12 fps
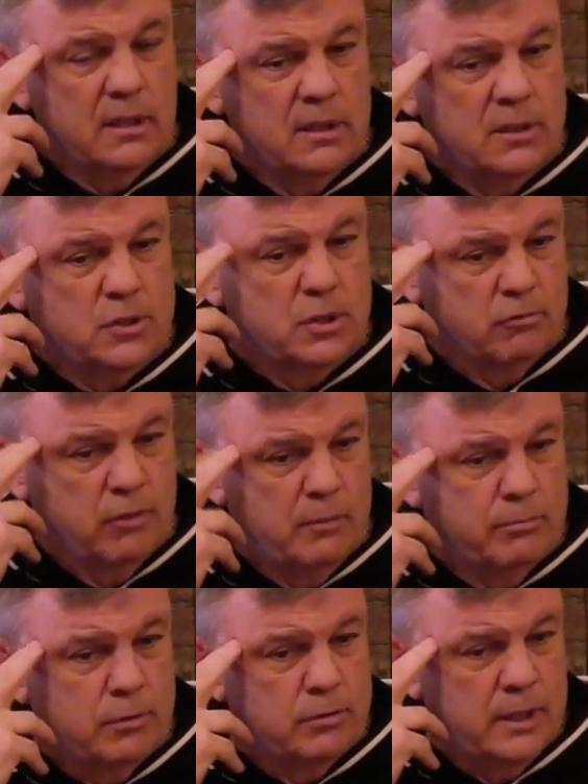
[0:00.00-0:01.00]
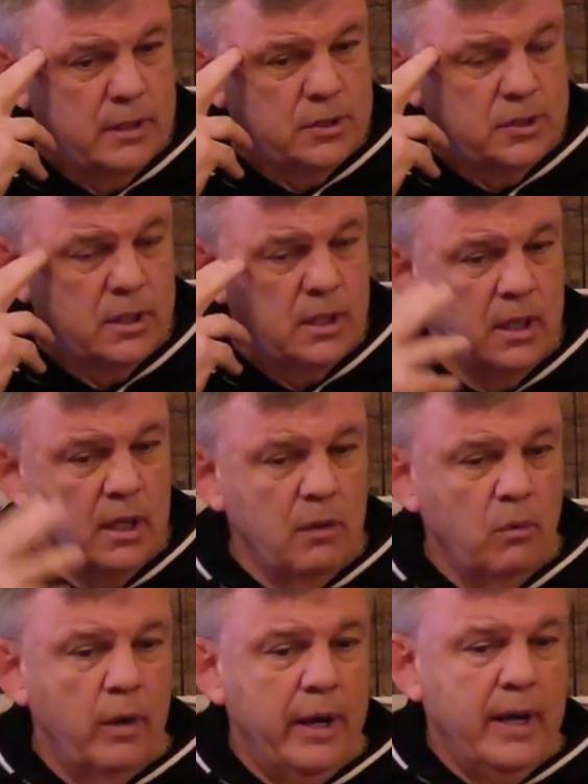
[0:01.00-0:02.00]
his cerebralness
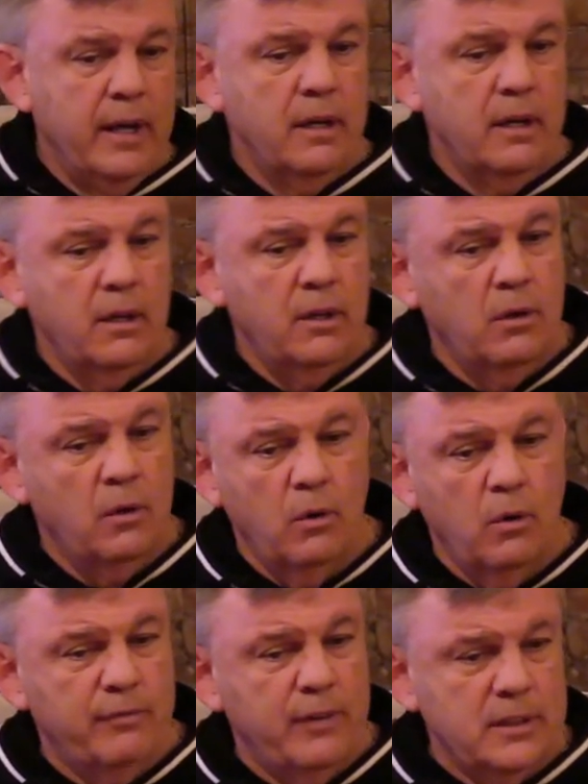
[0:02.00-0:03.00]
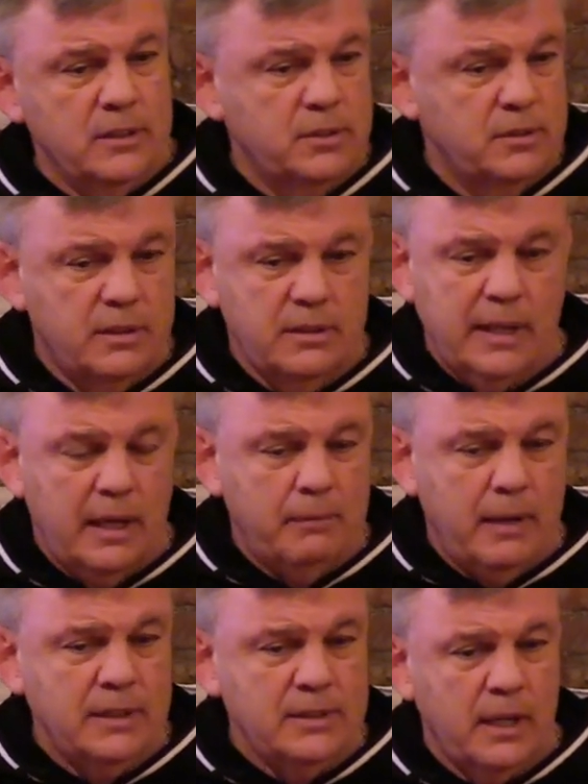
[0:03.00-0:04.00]
where, you know, all fighters,
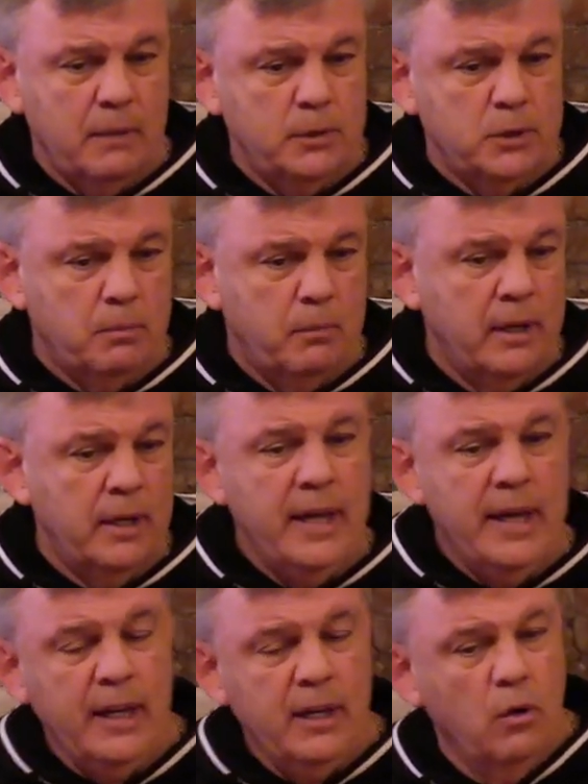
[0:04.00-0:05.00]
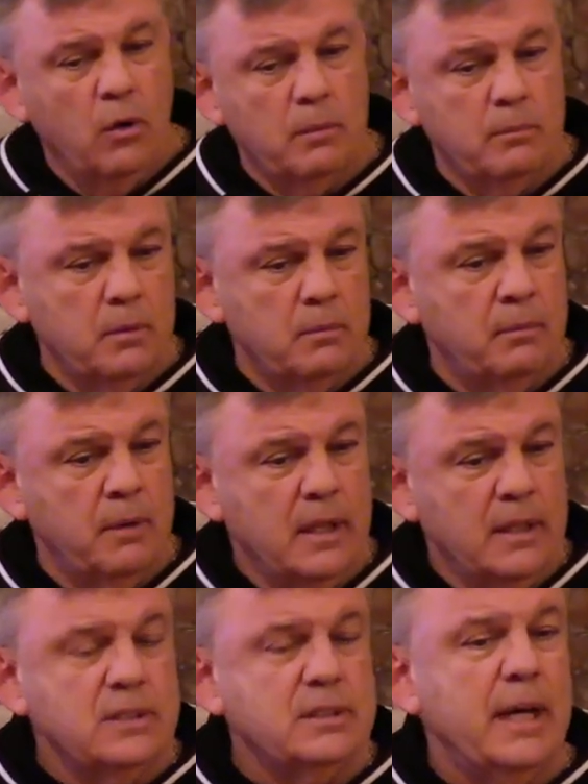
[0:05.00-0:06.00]
top guys got to be smart. He caught him the,
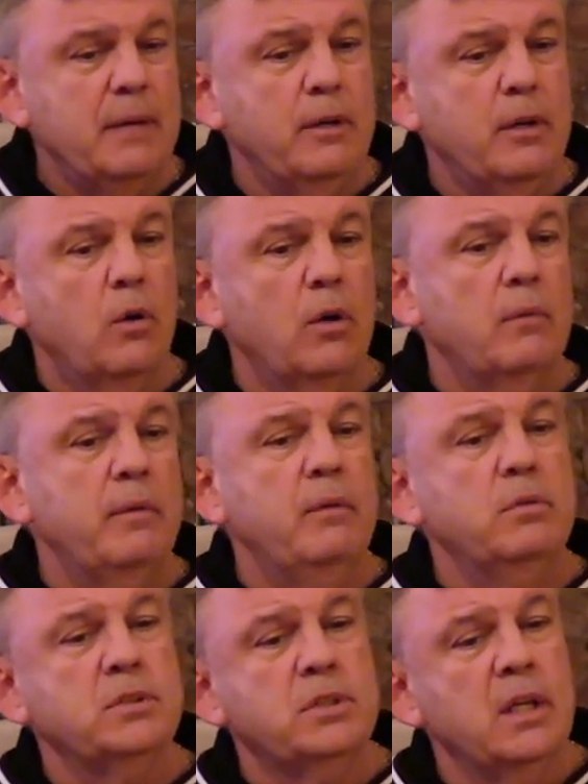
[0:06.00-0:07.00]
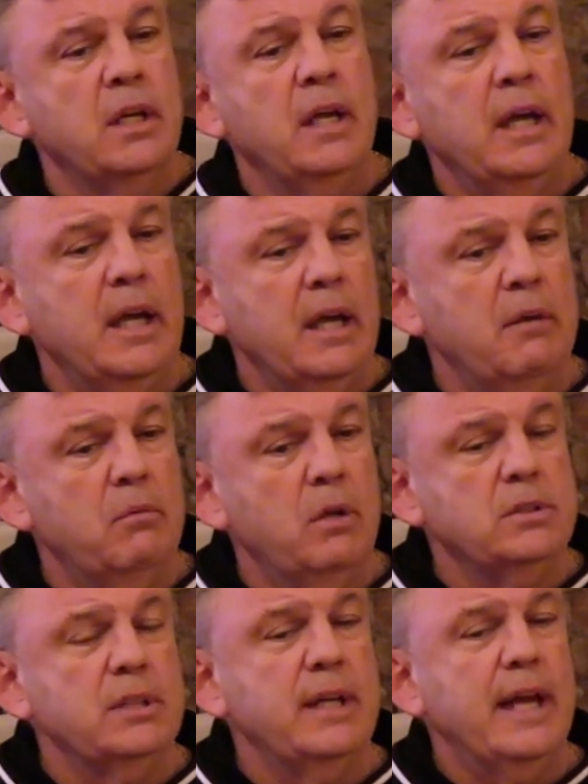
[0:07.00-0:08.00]
this time he caught him, he was, he
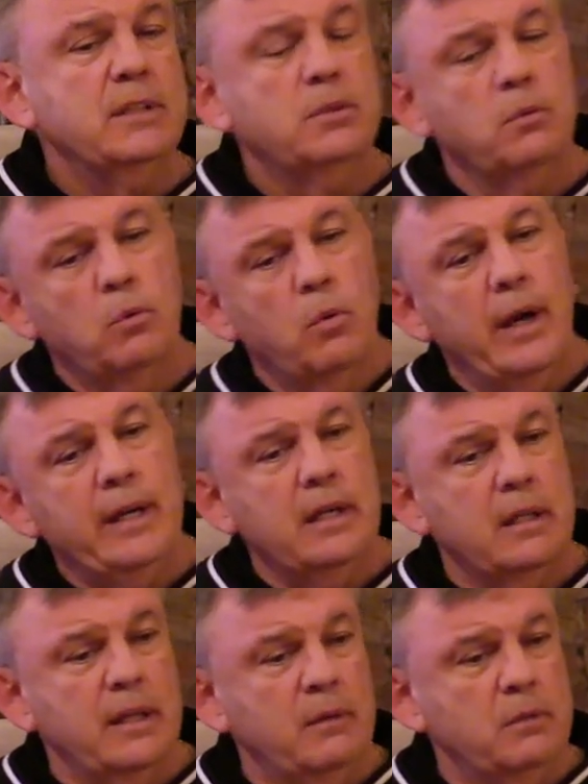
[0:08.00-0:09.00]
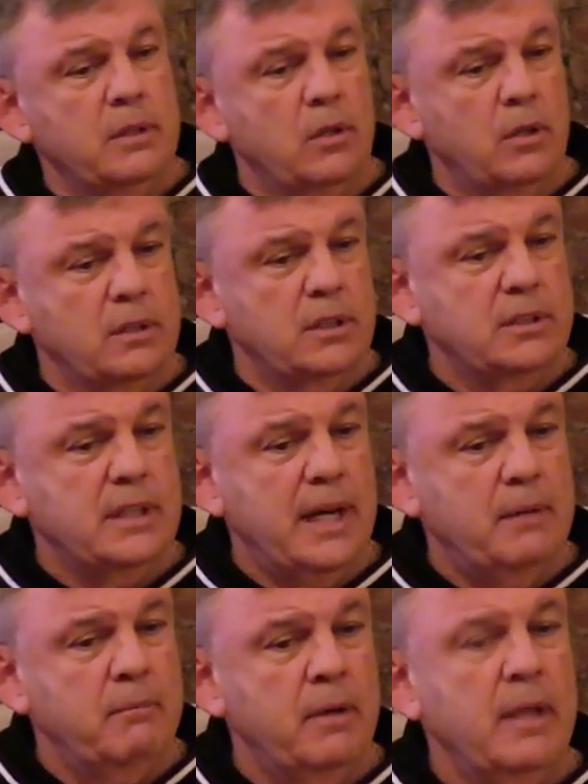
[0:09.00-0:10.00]
wasn't catching him quite clean with the hook. This
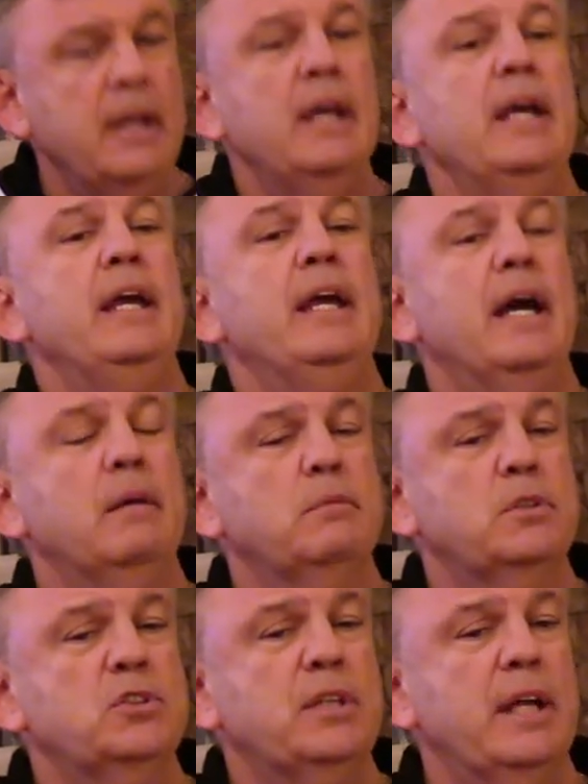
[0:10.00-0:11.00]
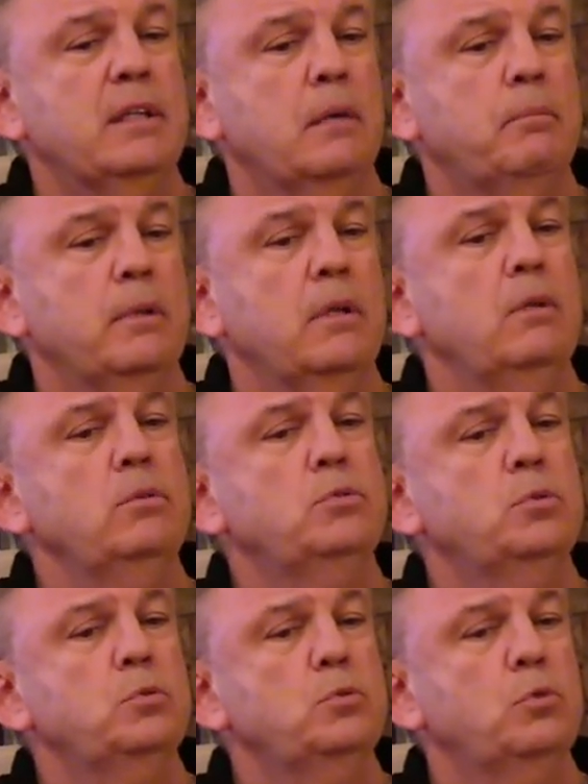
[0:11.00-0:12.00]
time, he got him to stand up a little
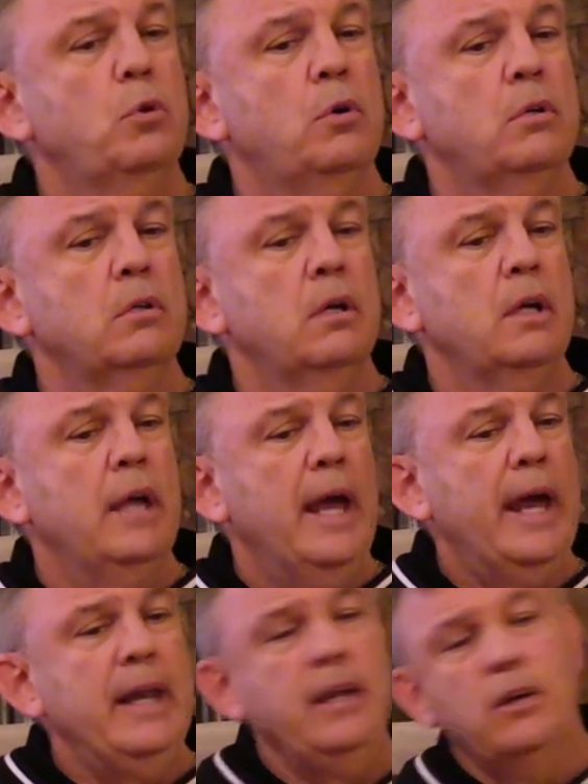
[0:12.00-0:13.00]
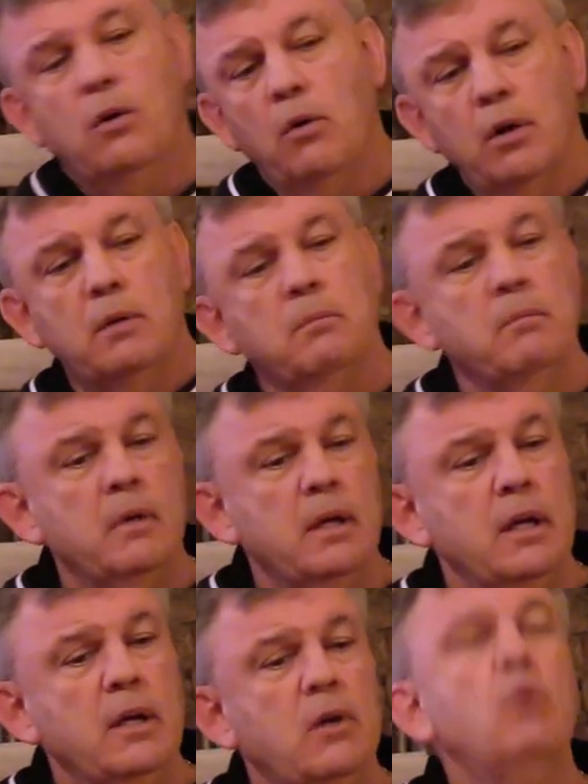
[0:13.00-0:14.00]
too tall, and he caught him.
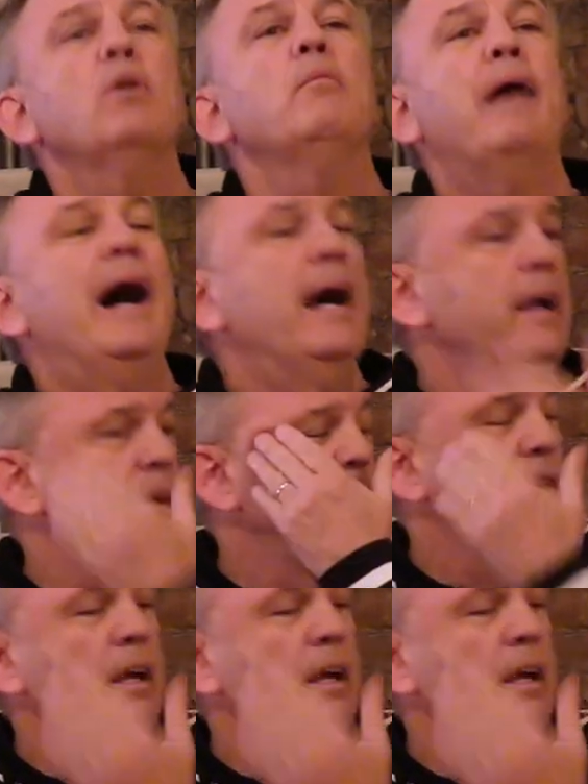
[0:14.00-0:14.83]
He caught him higher